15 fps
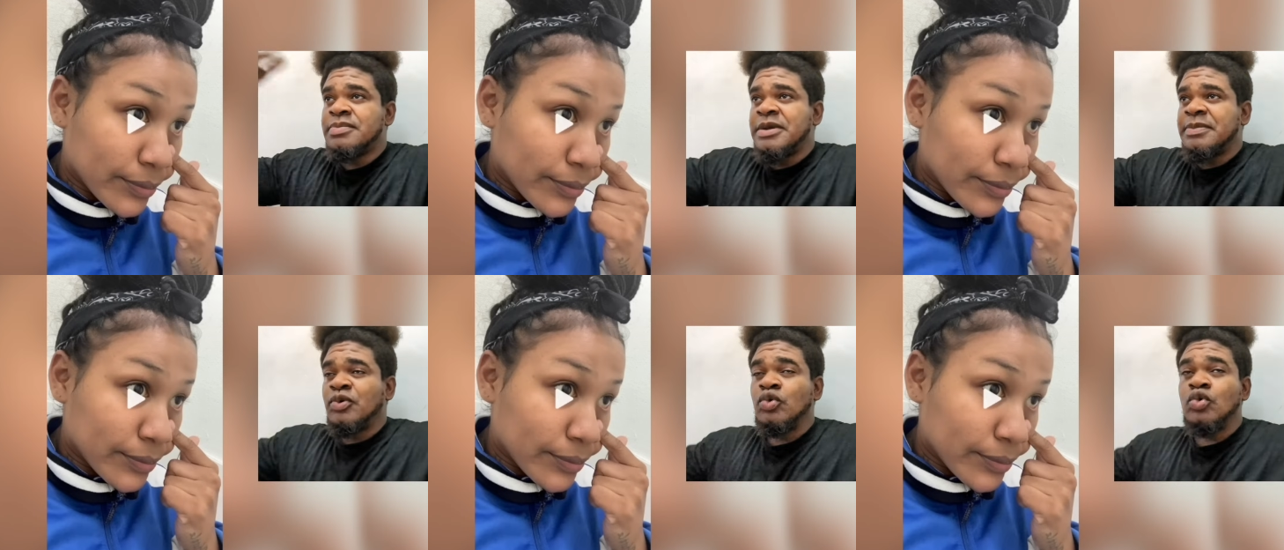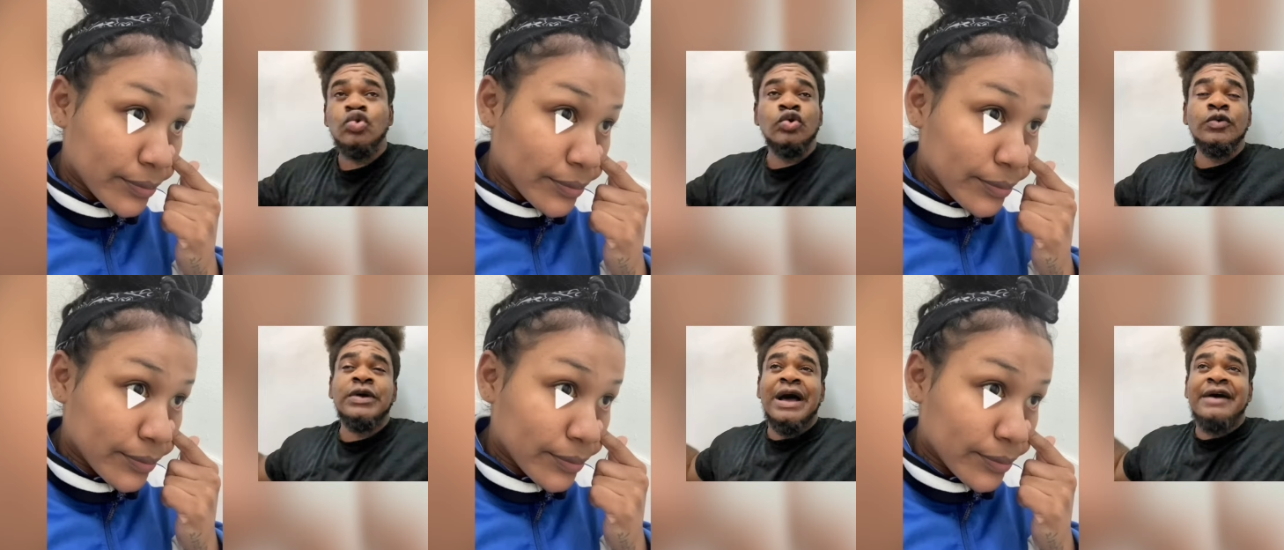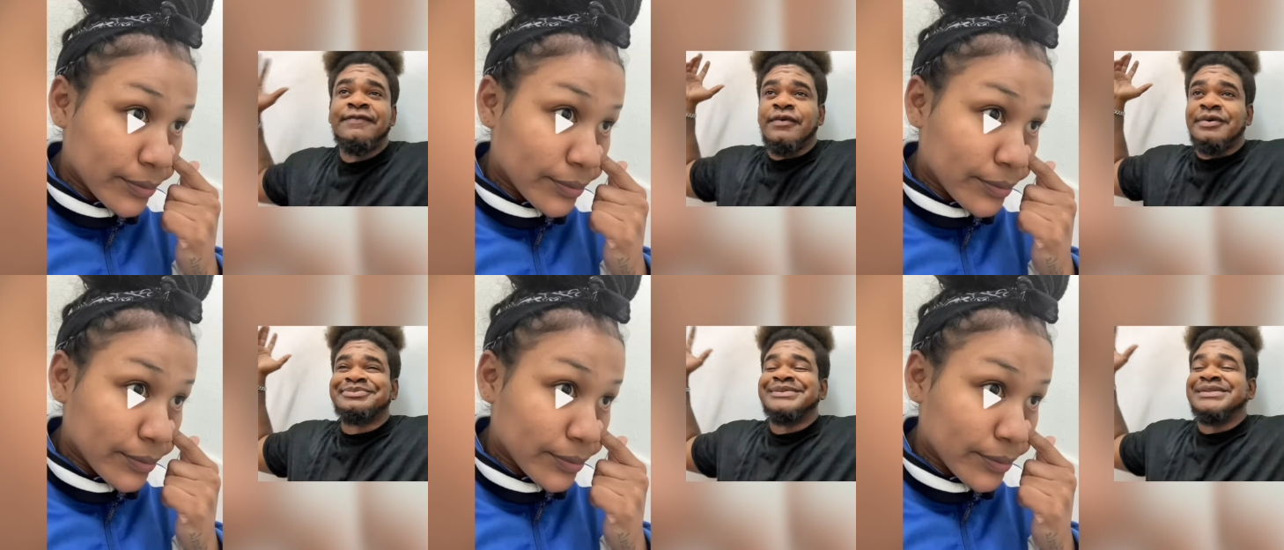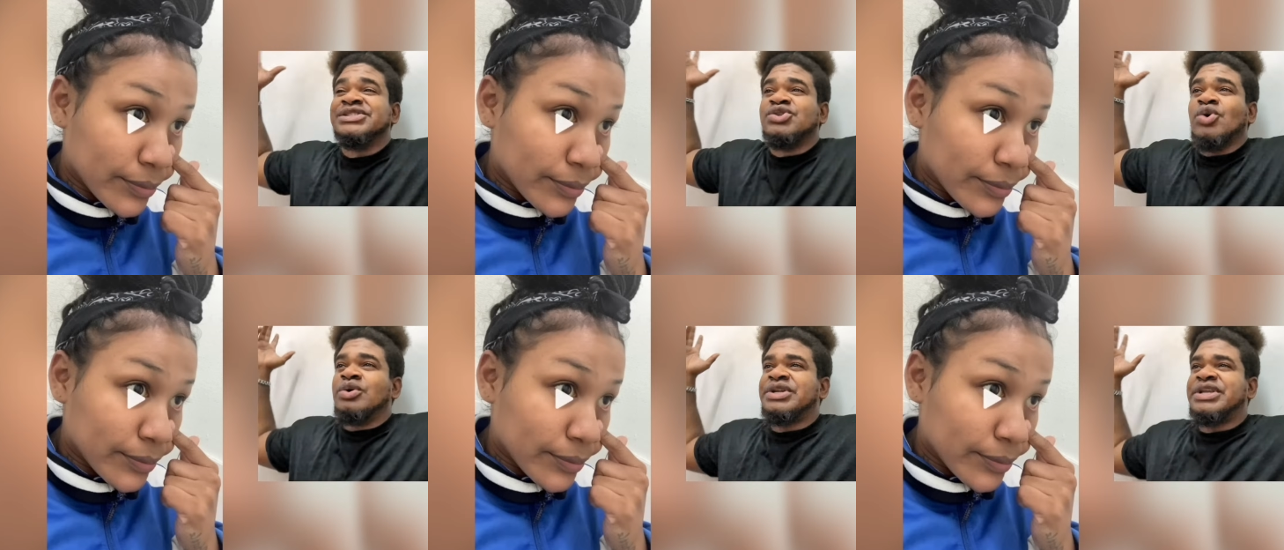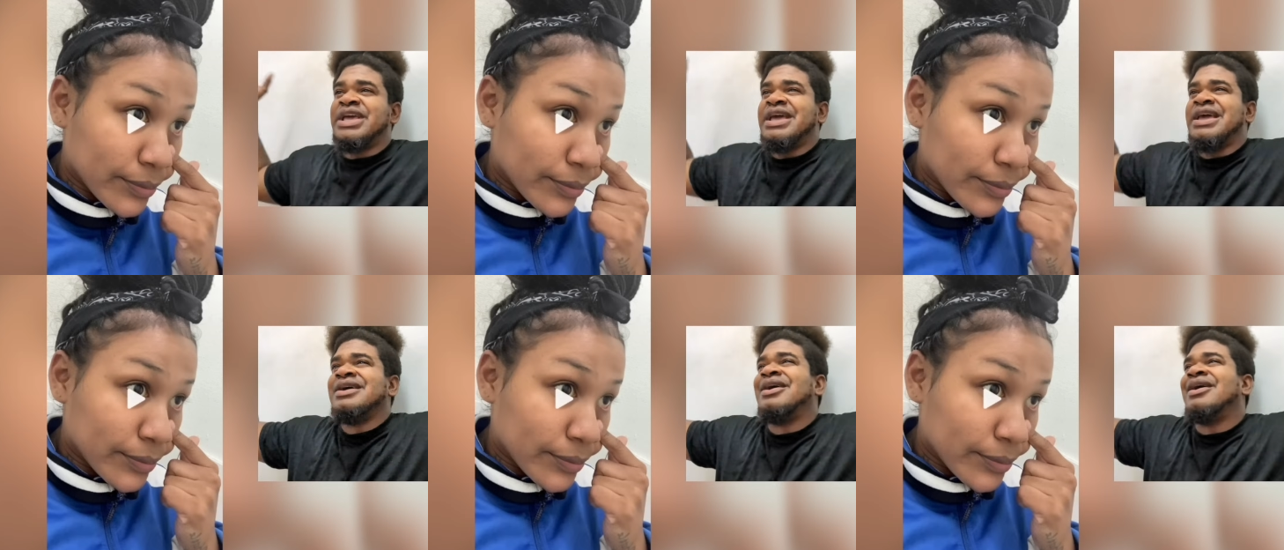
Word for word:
Speaker 1: people who could afford don't care.